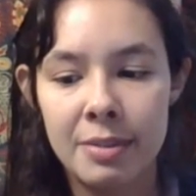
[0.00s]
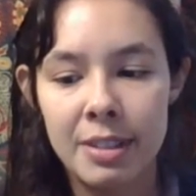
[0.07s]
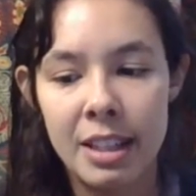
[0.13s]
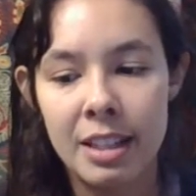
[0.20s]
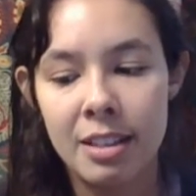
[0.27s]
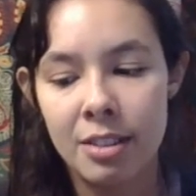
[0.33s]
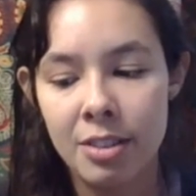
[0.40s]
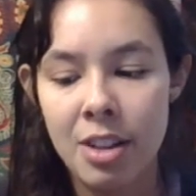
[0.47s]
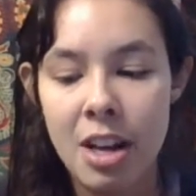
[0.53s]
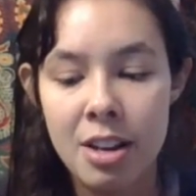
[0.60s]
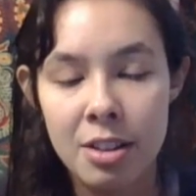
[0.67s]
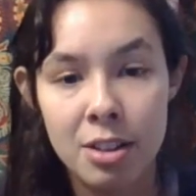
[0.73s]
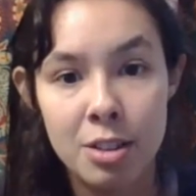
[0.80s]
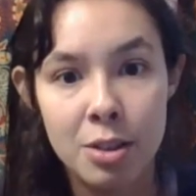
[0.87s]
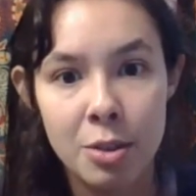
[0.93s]
like a lot
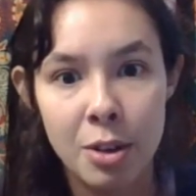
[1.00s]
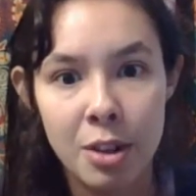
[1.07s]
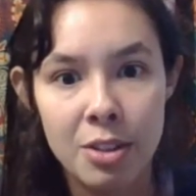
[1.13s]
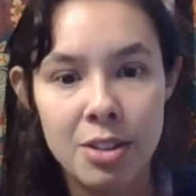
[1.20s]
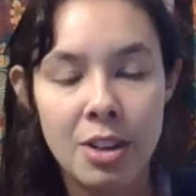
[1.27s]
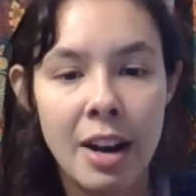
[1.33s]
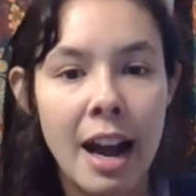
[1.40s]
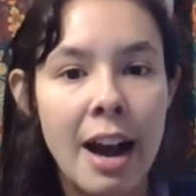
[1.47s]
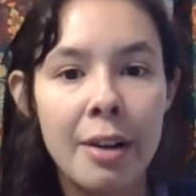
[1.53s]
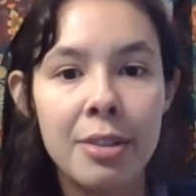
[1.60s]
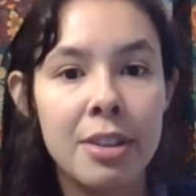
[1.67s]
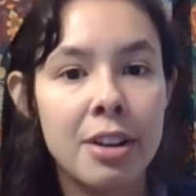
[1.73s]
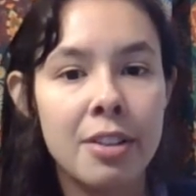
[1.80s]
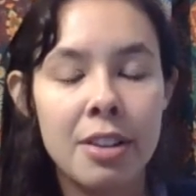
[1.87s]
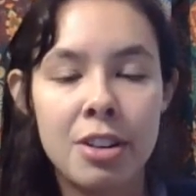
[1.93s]
of the tutorials that are
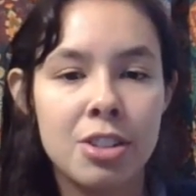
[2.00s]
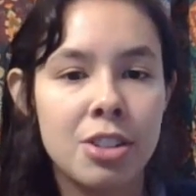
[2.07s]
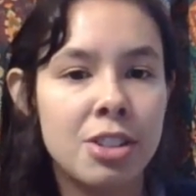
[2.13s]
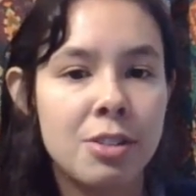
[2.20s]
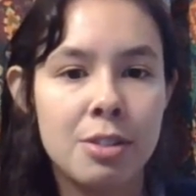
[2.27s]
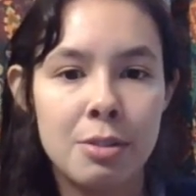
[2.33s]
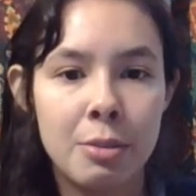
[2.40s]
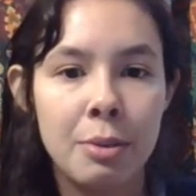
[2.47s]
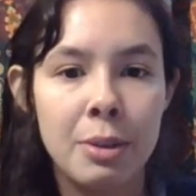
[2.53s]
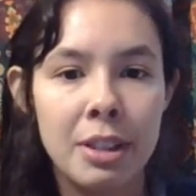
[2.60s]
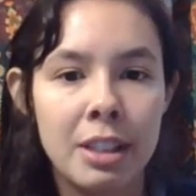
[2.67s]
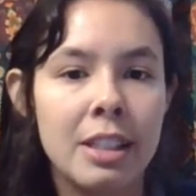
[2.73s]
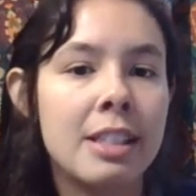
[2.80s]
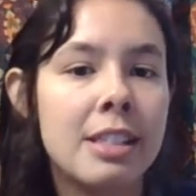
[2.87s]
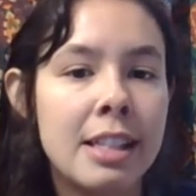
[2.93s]
out there that are just
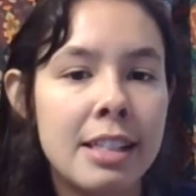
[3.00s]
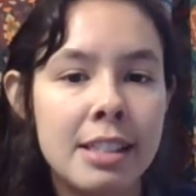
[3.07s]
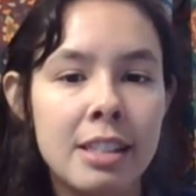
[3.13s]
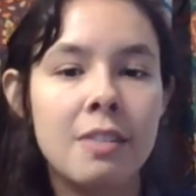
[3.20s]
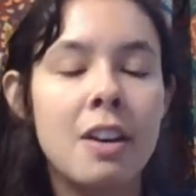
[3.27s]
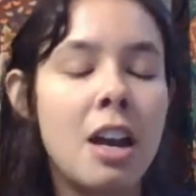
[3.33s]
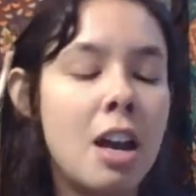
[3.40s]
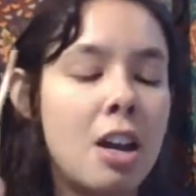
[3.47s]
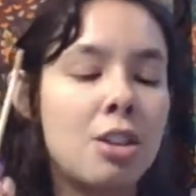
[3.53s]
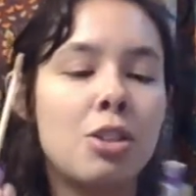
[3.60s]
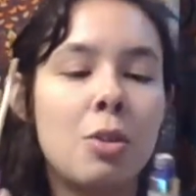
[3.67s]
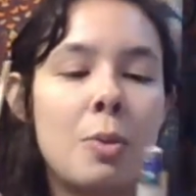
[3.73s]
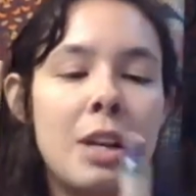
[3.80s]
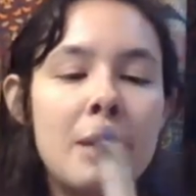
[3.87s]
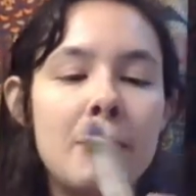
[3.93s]
really excessive.
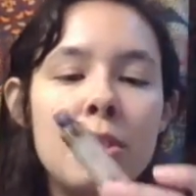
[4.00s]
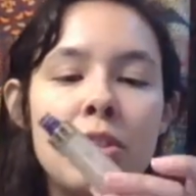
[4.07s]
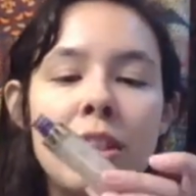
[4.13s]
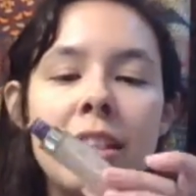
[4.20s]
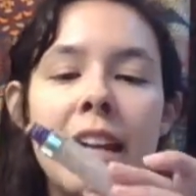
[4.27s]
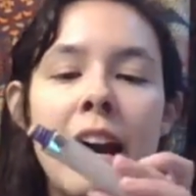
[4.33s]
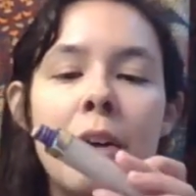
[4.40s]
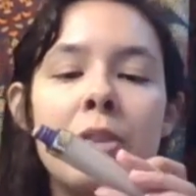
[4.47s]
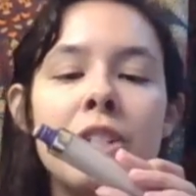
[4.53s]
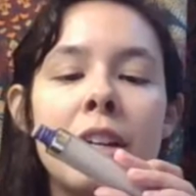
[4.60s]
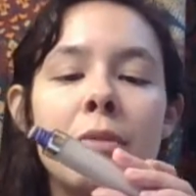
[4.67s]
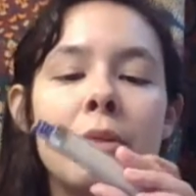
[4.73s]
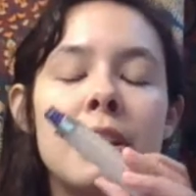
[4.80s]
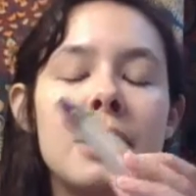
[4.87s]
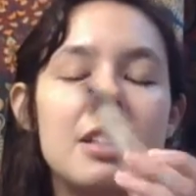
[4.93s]
So what I'm using now, which I
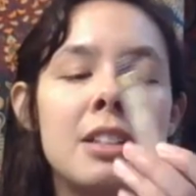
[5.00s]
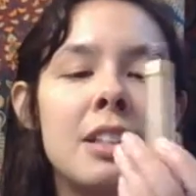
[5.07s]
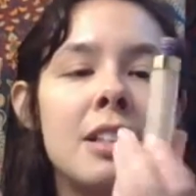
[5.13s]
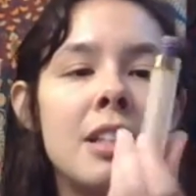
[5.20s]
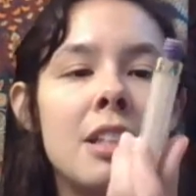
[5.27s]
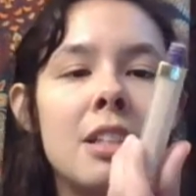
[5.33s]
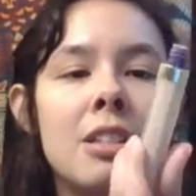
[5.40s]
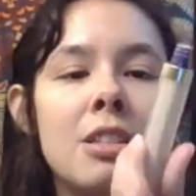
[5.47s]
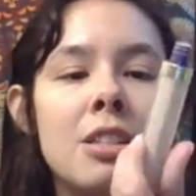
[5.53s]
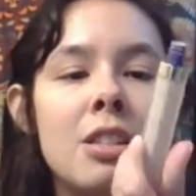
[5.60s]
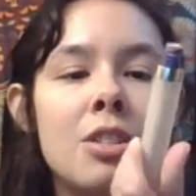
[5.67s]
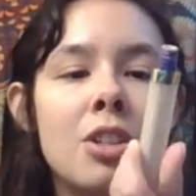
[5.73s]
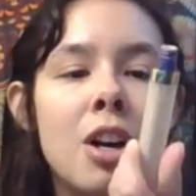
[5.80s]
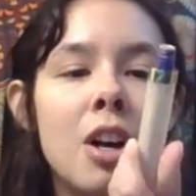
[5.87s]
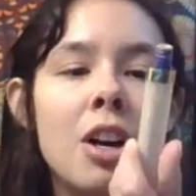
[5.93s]
really like, is
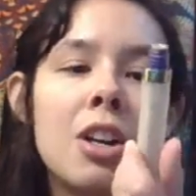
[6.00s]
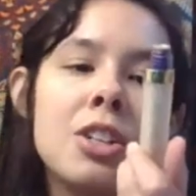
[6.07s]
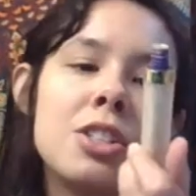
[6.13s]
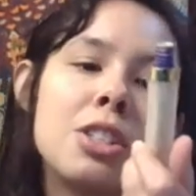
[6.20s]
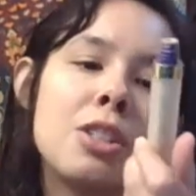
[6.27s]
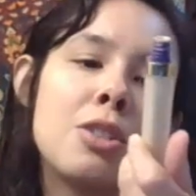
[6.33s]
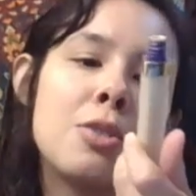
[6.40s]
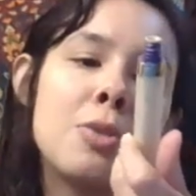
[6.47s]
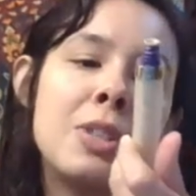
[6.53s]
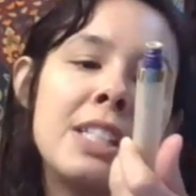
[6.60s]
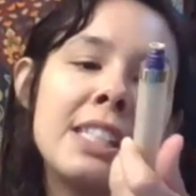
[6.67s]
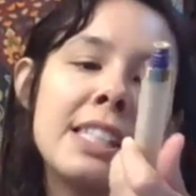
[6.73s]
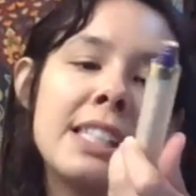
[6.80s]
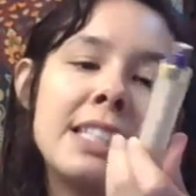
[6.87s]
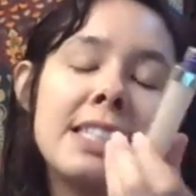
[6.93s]
the Tarte
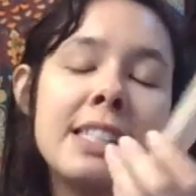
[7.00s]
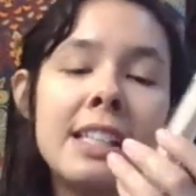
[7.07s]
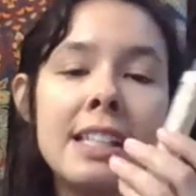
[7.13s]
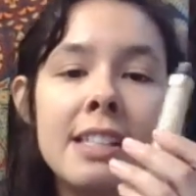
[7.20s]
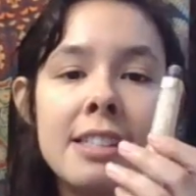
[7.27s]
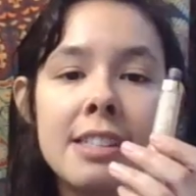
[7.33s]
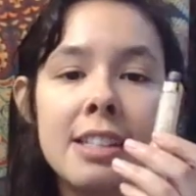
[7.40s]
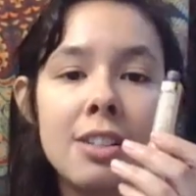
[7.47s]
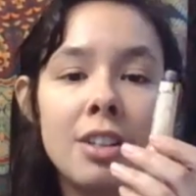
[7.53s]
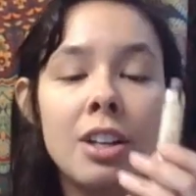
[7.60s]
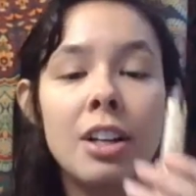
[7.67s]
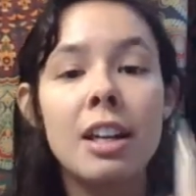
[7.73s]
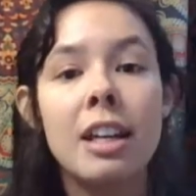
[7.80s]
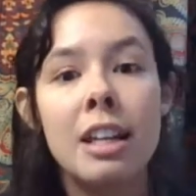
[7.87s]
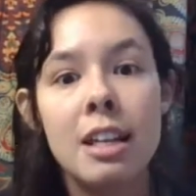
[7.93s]
Creaseless
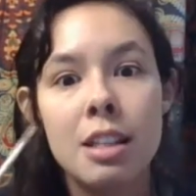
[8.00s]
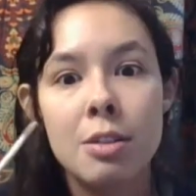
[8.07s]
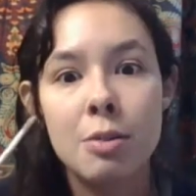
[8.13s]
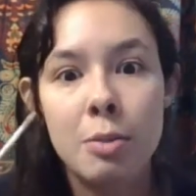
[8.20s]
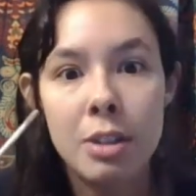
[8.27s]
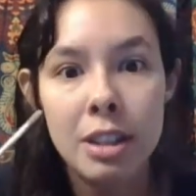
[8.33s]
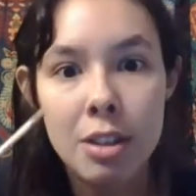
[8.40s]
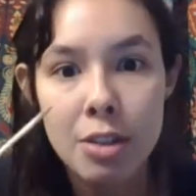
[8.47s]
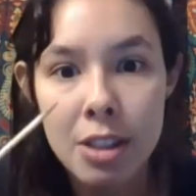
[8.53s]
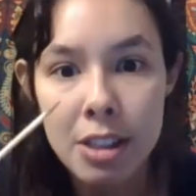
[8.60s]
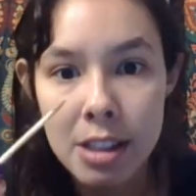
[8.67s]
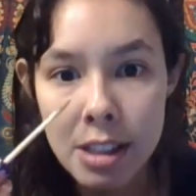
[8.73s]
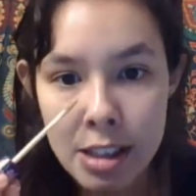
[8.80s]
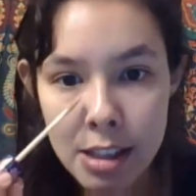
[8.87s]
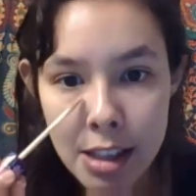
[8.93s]
Concealer. It is really
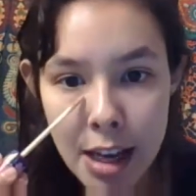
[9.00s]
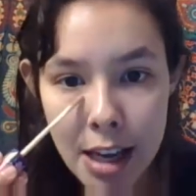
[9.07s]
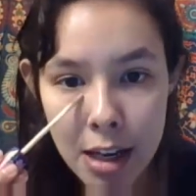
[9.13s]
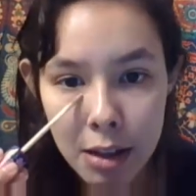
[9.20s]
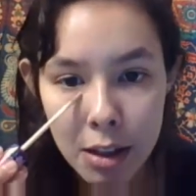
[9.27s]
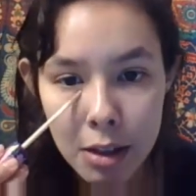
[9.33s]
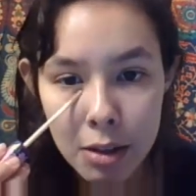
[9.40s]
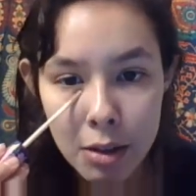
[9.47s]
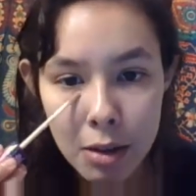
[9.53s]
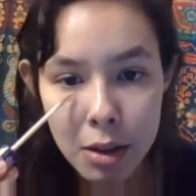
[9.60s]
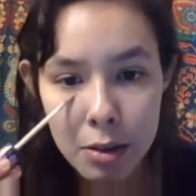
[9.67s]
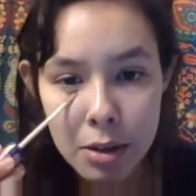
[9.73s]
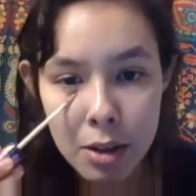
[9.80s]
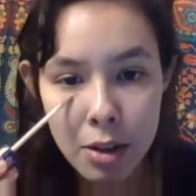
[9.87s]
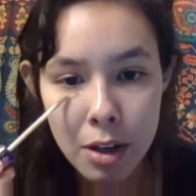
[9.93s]
creaseless, and a little
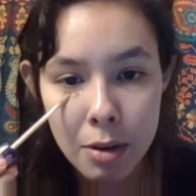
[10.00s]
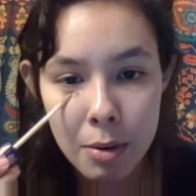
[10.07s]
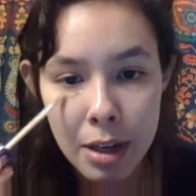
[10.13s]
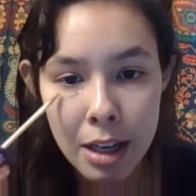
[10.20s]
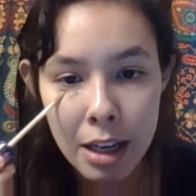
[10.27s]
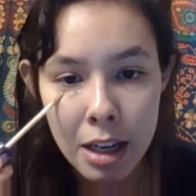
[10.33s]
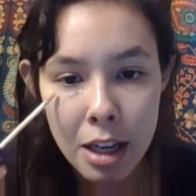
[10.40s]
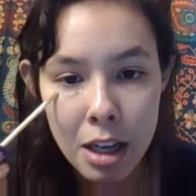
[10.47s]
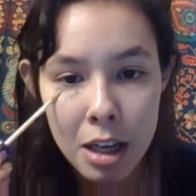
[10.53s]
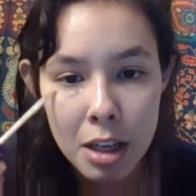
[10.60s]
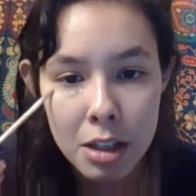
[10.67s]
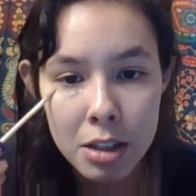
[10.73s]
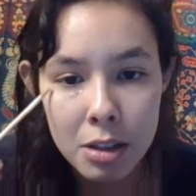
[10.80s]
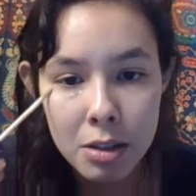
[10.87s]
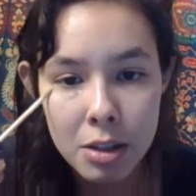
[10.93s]
goes a long way.
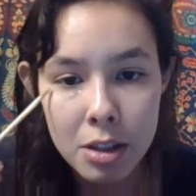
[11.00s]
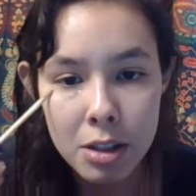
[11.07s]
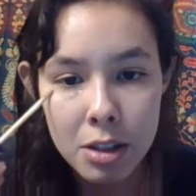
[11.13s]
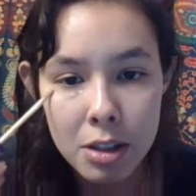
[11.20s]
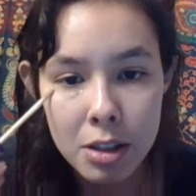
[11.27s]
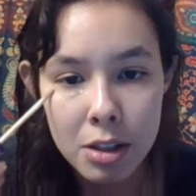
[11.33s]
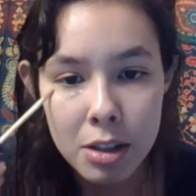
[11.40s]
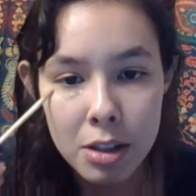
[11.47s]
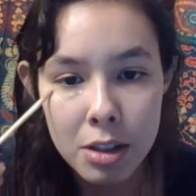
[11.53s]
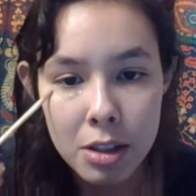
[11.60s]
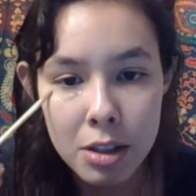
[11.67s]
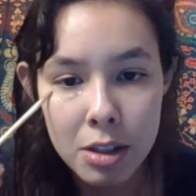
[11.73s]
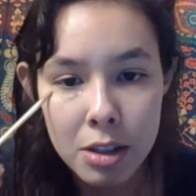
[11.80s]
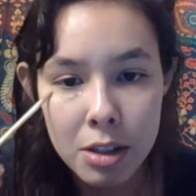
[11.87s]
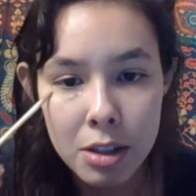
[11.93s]
So just dab along
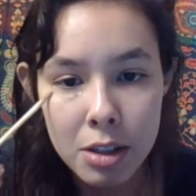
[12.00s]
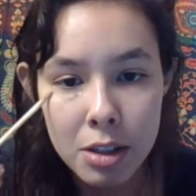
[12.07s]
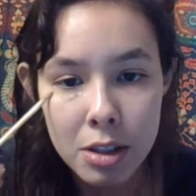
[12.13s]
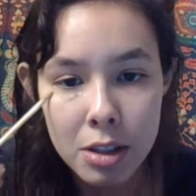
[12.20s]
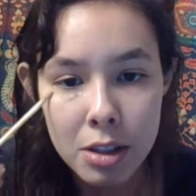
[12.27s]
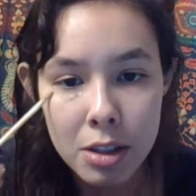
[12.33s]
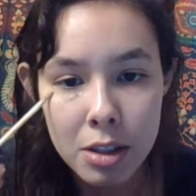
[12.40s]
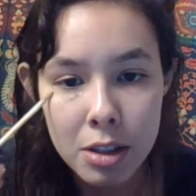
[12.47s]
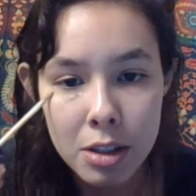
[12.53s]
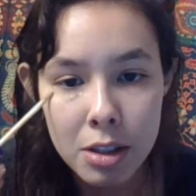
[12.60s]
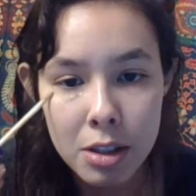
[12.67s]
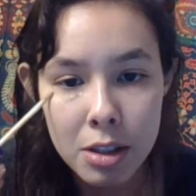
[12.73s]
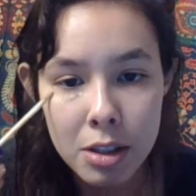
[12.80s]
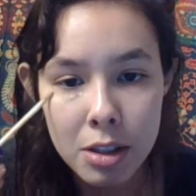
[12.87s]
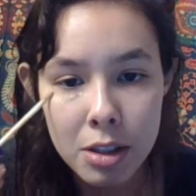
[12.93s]
on there. I've been wanting to try
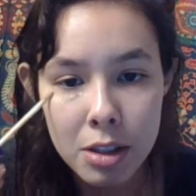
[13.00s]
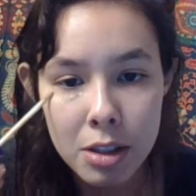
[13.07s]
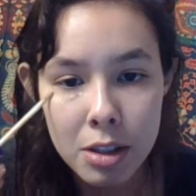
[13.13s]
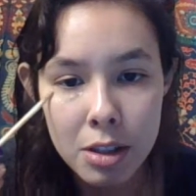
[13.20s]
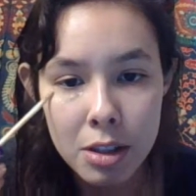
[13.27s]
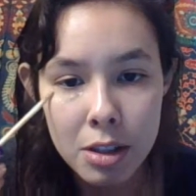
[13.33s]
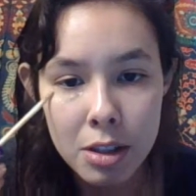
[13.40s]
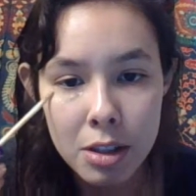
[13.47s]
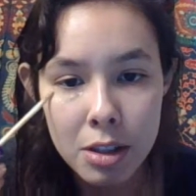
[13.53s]
Tarte for so long.